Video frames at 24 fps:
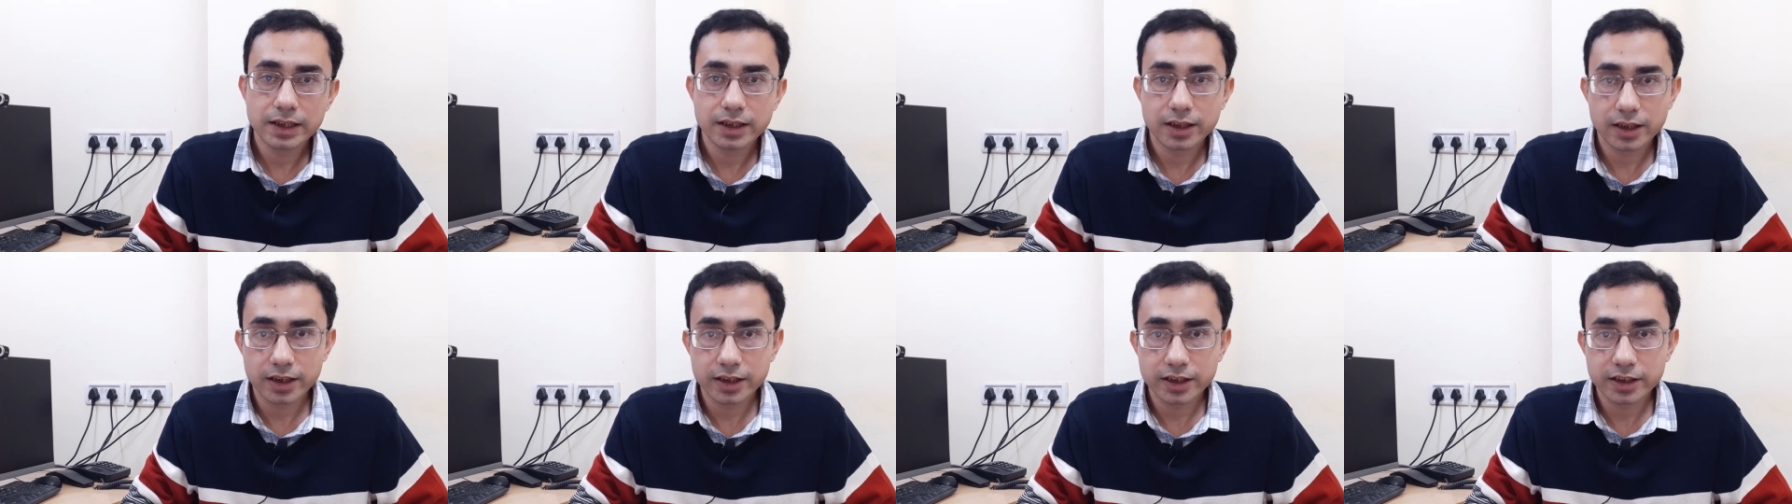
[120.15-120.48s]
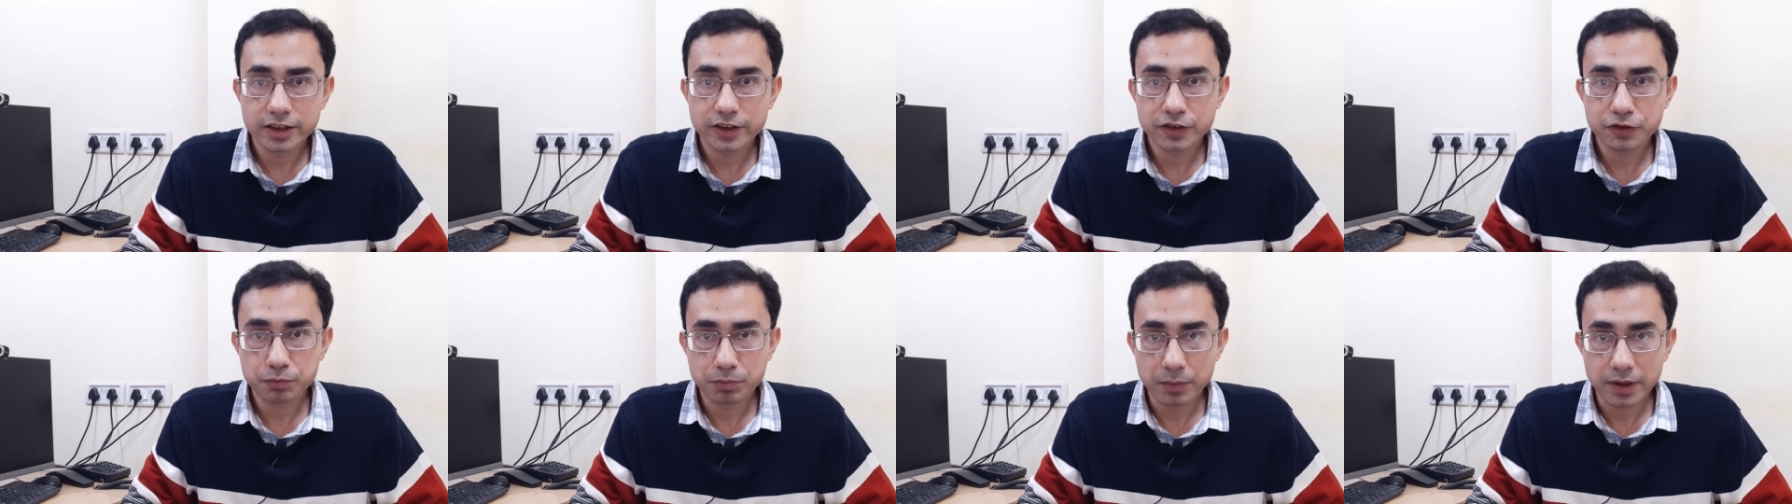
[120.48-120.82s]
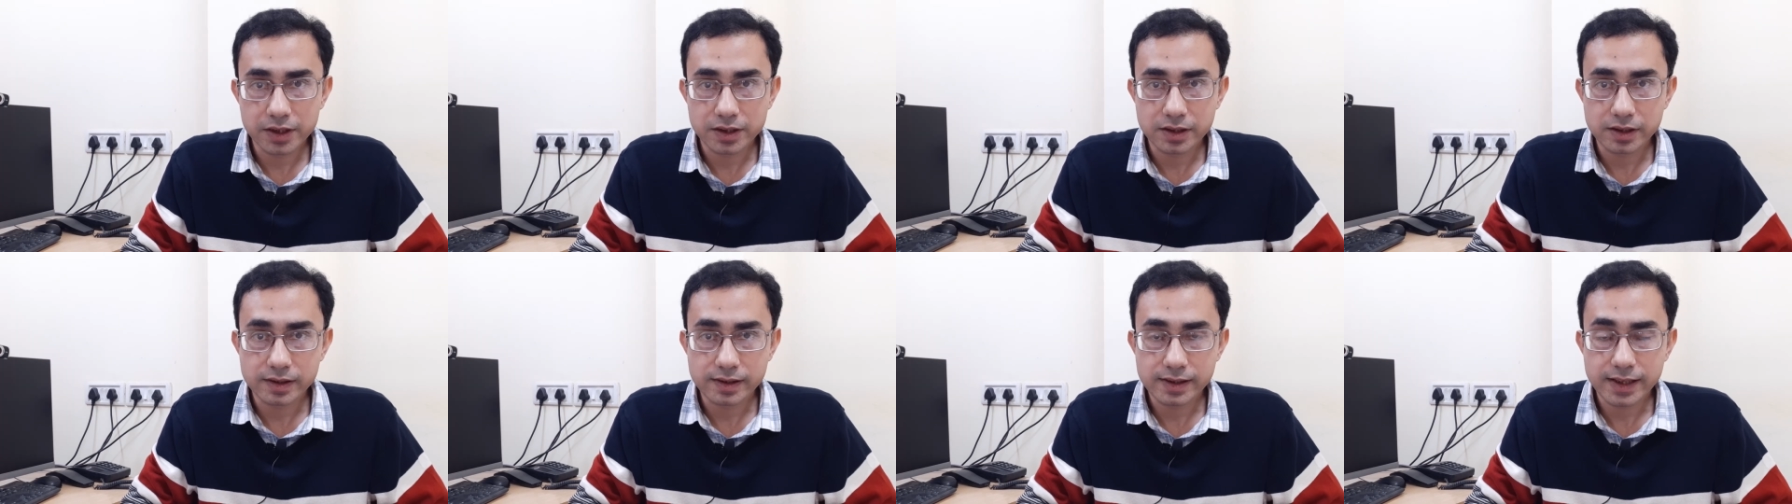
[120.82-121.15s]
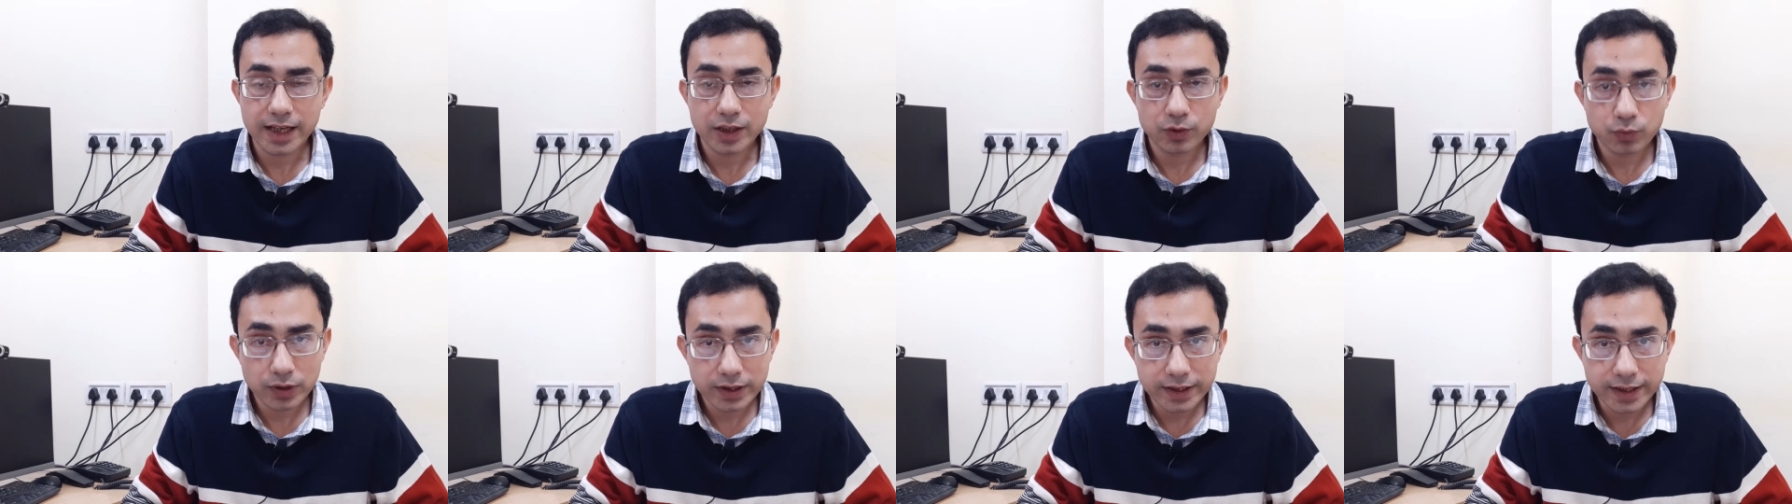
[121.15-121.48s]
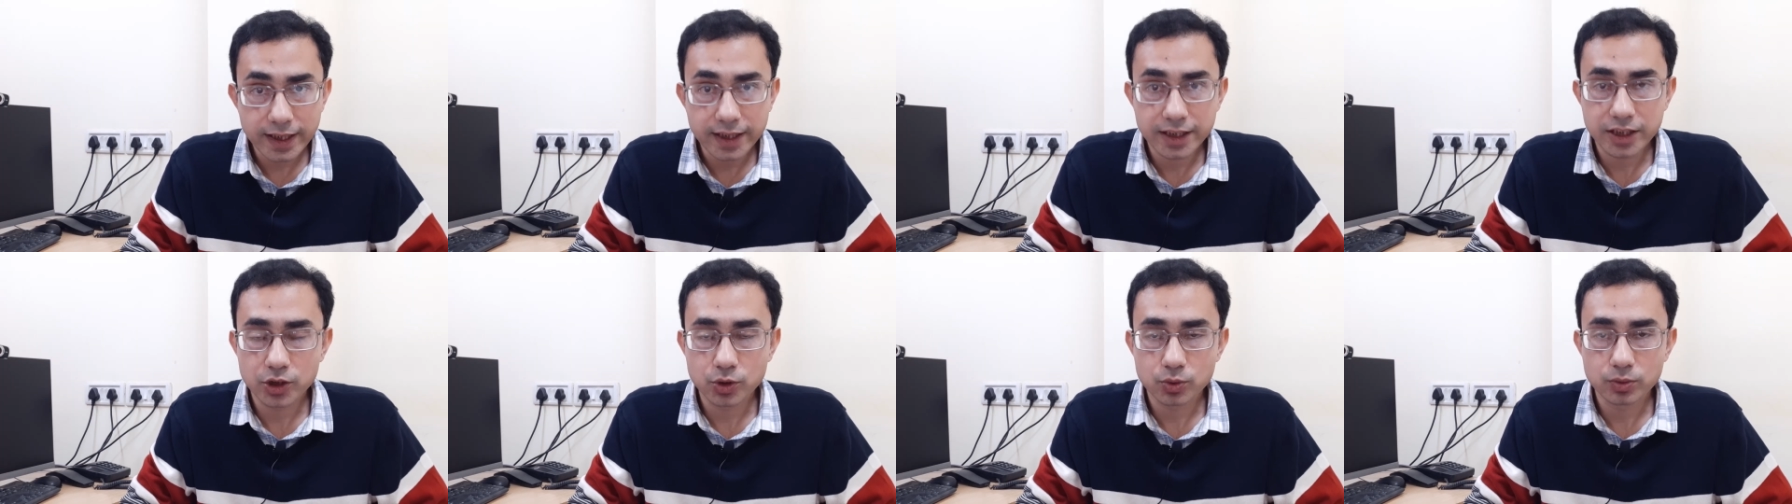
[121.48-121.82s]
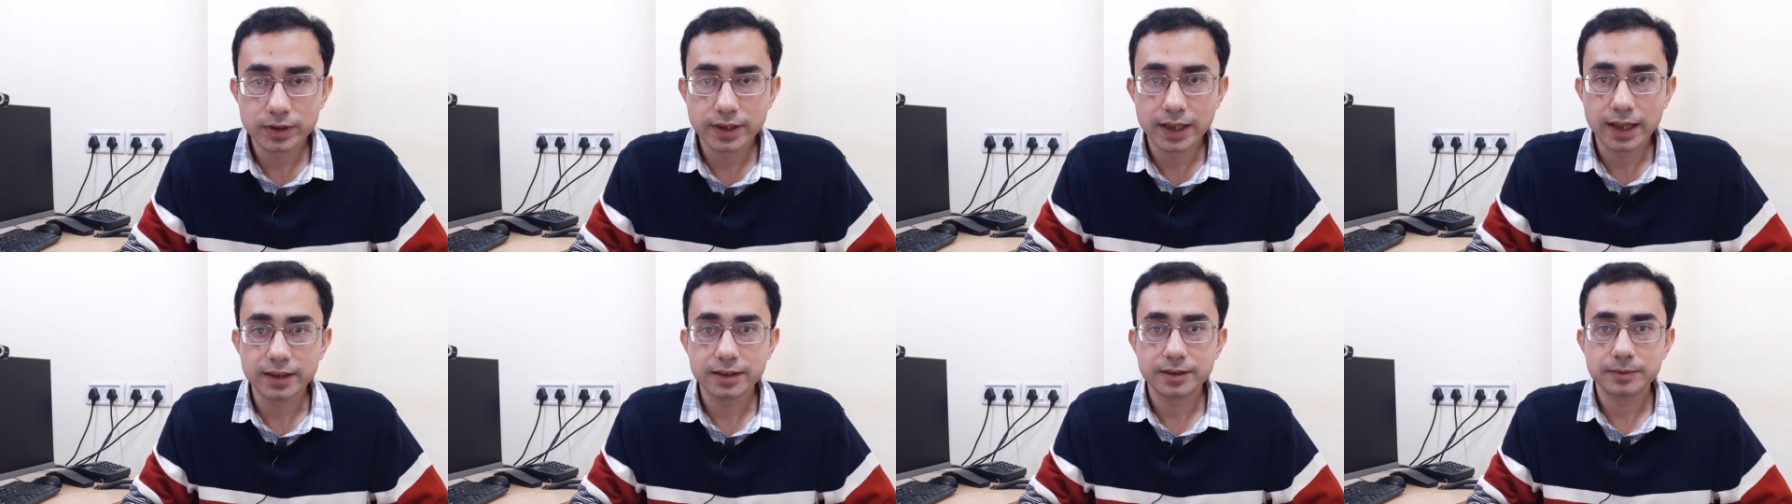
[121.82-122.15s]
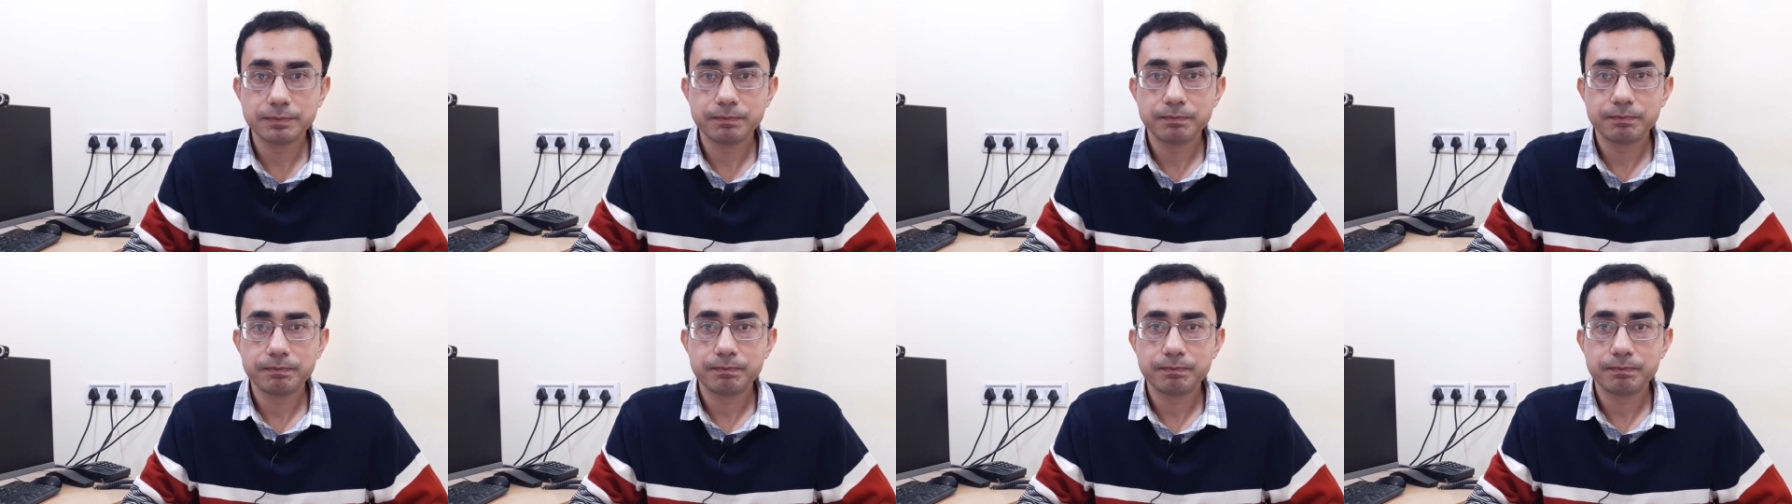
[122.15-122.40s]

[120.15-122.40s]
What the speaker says: corrective measures and we'll get into that.